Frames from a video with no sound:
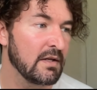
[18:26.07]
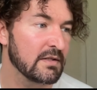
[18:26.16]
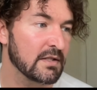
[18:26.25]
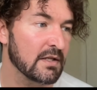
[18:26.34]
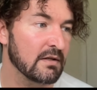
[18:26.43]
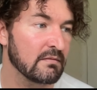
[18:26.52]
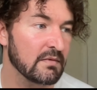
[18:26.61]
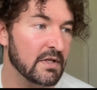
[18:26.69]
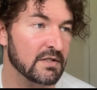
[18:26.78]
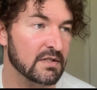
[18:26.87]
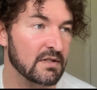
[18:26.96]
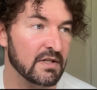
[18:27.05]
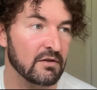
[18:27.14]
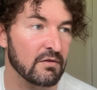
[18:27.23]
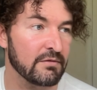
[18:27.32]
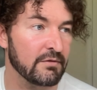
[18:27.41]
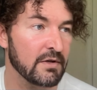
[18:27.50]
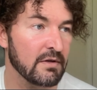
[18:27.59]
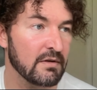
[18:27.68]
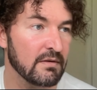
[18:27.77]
So let's just click on through.